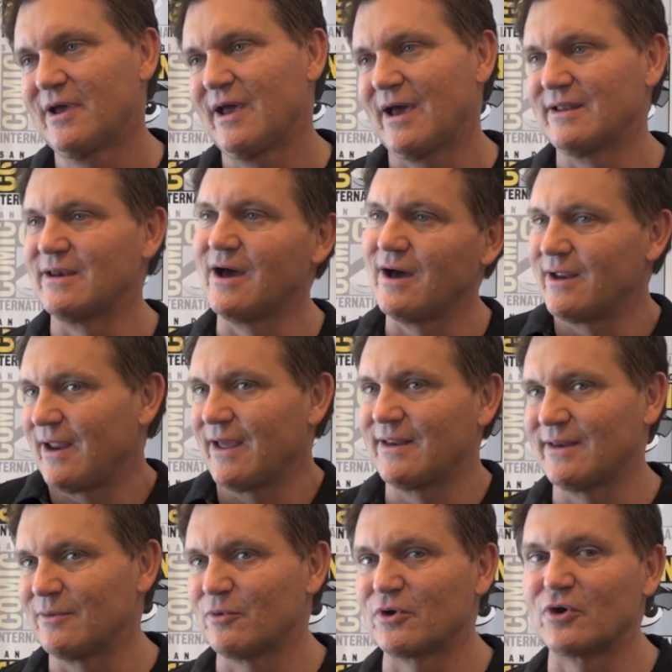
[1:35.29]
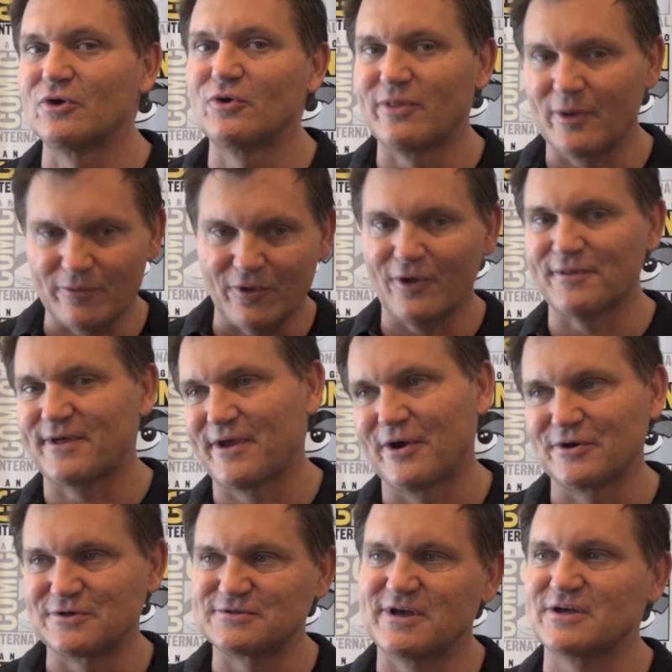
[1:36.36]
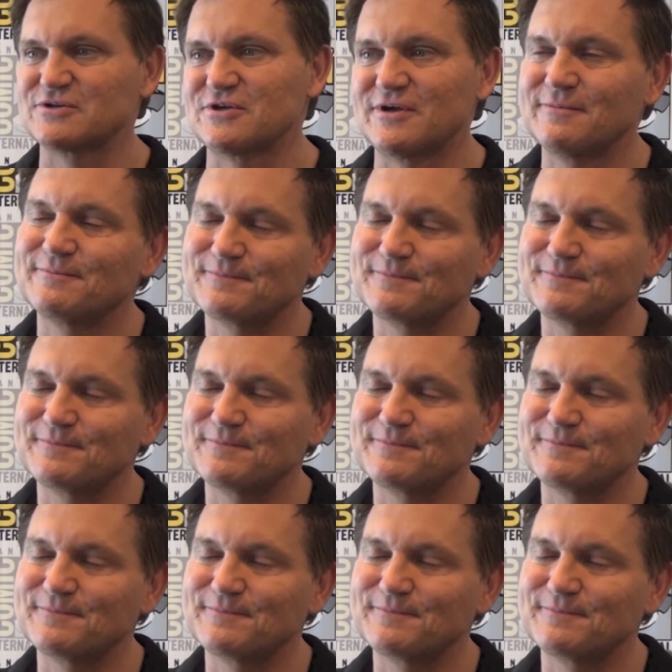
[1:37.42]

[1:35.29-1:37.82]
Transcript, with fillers: and not and we're going to do that with all the characters actually